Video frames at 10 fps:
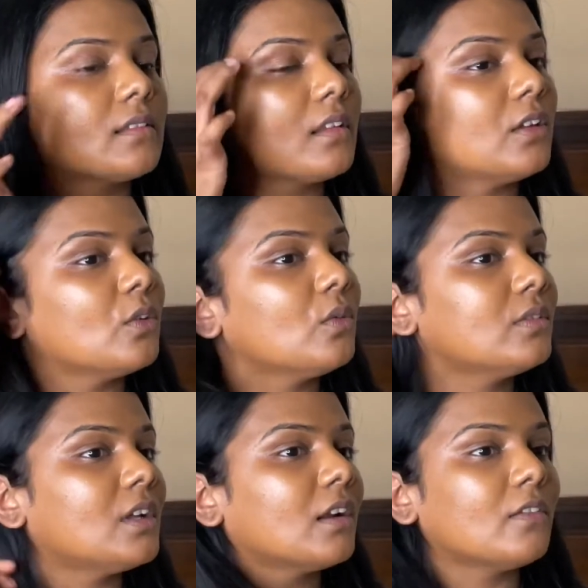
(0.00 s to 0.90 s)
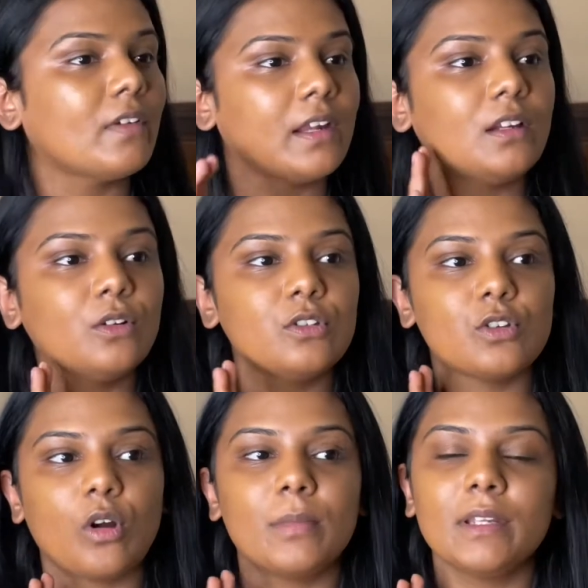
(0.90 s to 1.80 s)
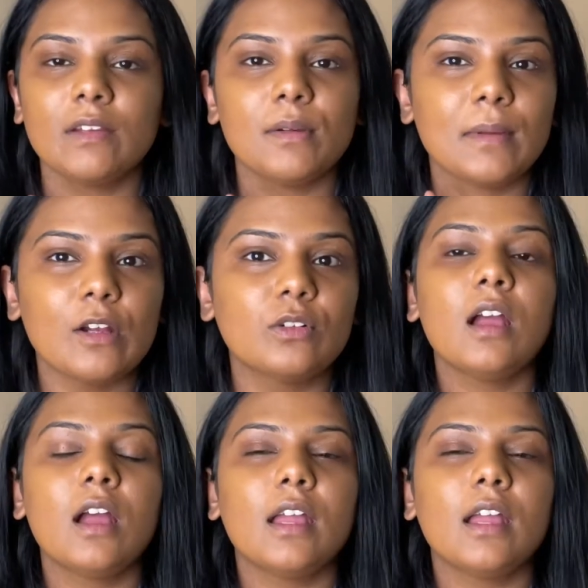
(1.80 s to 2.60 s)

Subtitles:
you know, done a very good job in giving me good,